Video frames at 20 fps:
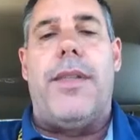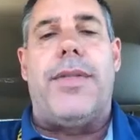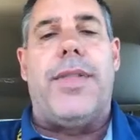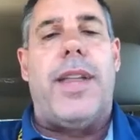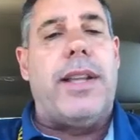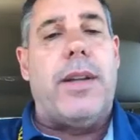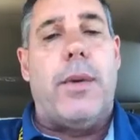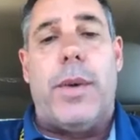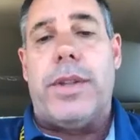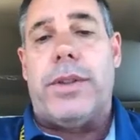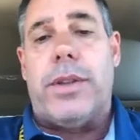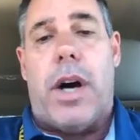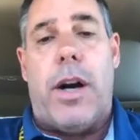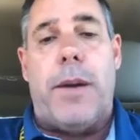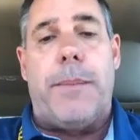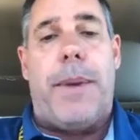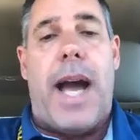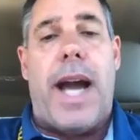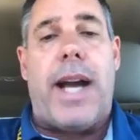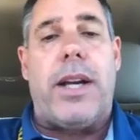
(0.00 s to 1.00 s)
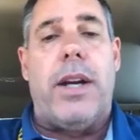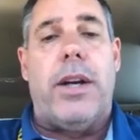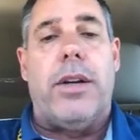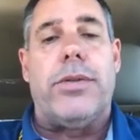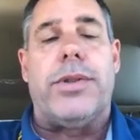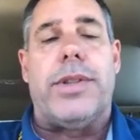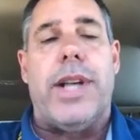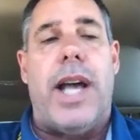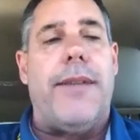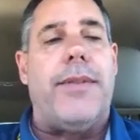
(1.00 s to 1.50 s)
thing that we started back in
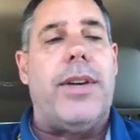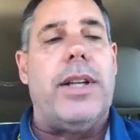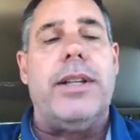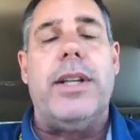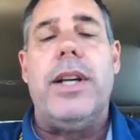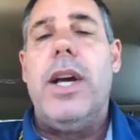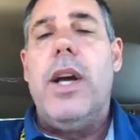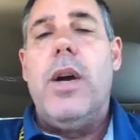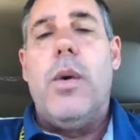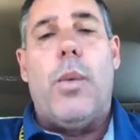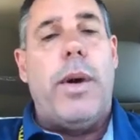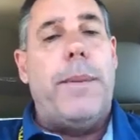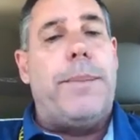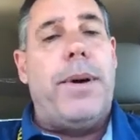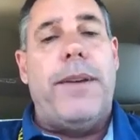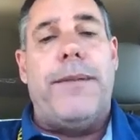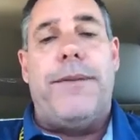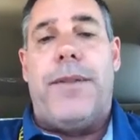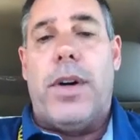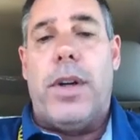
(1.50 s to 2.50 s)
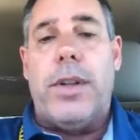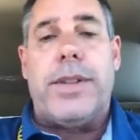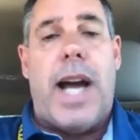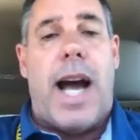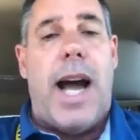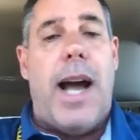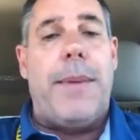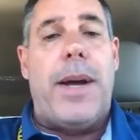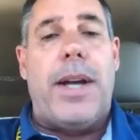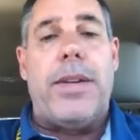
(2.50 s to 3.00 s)
'07. We put
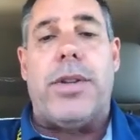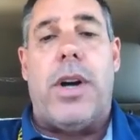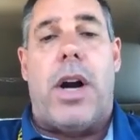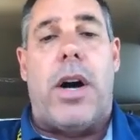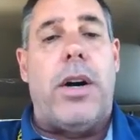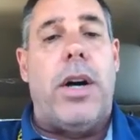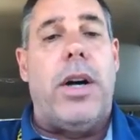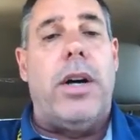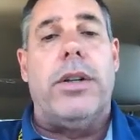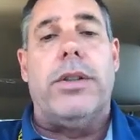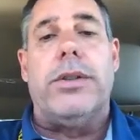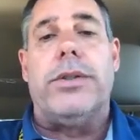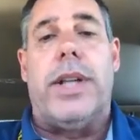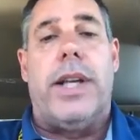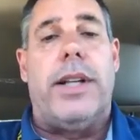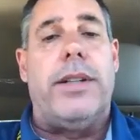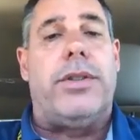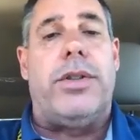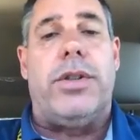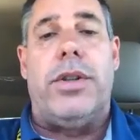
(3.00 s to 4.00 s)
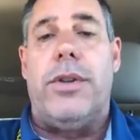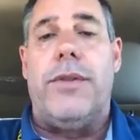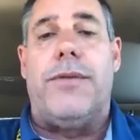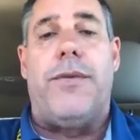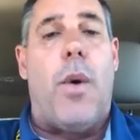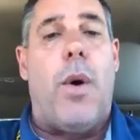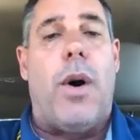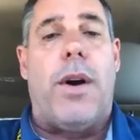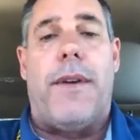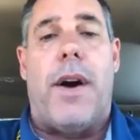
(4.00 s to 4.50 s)
full-time SROs into
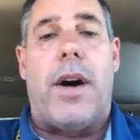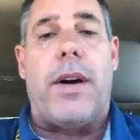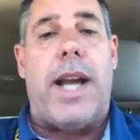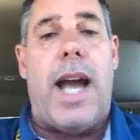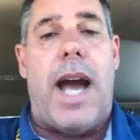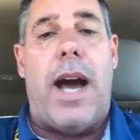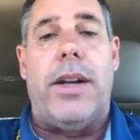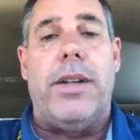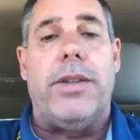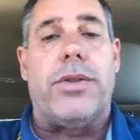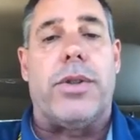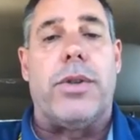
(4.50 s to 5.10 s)
4 of our county